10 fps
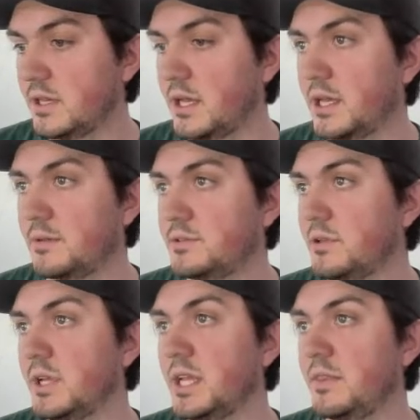
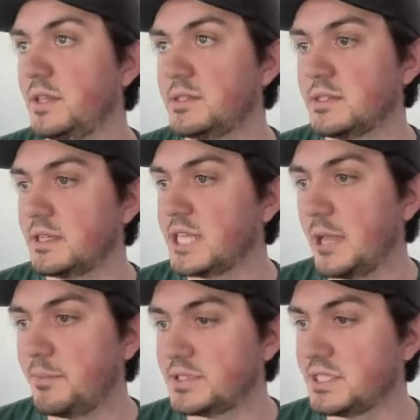So again, this is the
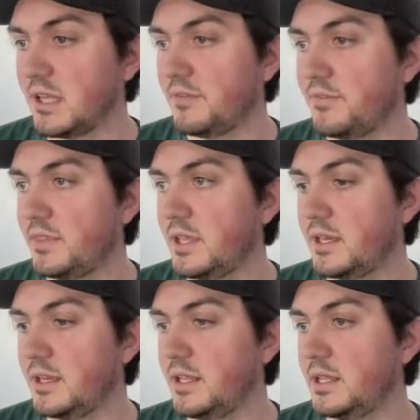type of stuff that
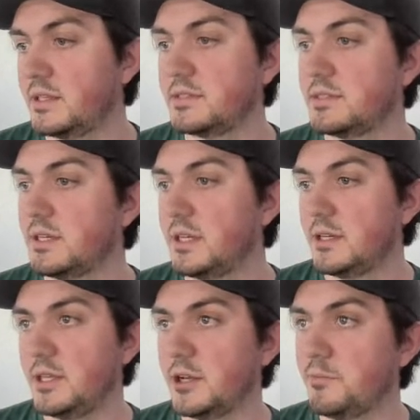is,
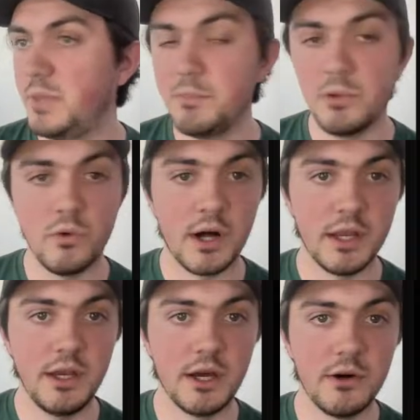people want
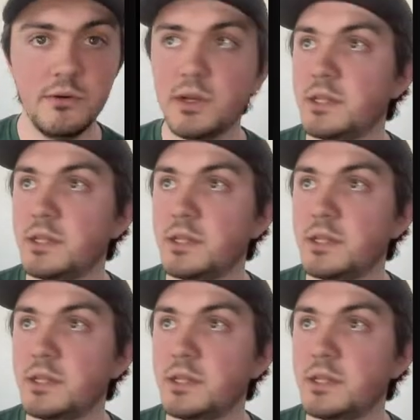to know.